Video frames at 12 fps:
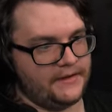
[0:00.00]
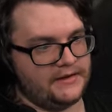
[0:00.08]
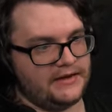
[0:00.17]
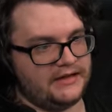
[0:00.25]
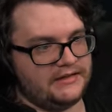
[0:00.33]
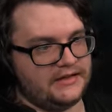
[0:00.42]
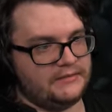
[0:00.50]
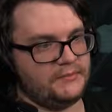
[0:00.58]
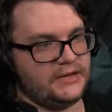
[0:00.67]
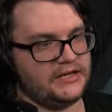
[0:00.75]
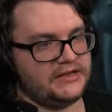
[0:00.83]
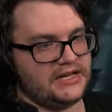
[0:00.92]
and then the
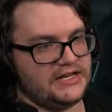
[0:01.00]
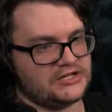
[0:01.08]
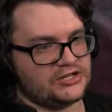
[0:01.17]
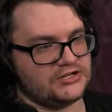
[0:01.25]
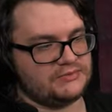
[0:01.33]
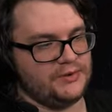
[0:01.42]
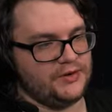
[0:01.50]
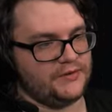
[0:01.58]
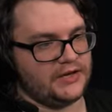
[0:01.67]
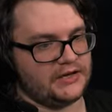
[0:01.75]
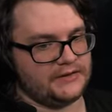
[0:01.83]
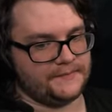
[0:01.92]
minute that he starts
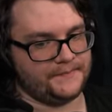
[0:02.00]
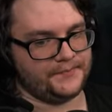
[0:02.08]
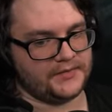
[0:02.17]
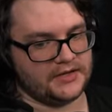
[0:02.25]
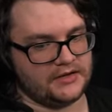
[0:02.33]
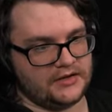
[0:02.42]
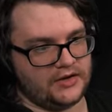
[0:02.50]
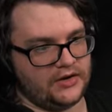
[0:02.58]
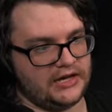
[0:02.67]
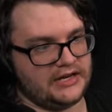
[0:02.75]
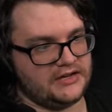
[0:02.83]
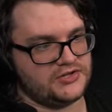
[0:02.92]
moving, go
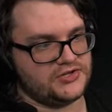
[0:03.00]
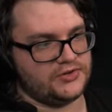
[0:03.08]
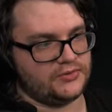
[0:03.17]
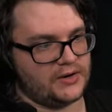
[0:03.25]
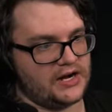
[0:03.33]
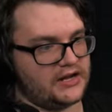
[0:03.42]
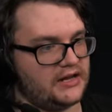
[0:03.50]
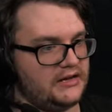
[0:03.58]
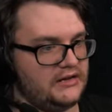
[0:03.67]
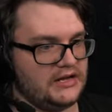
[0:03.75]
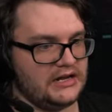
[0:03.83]
ahead and shoot a rocket.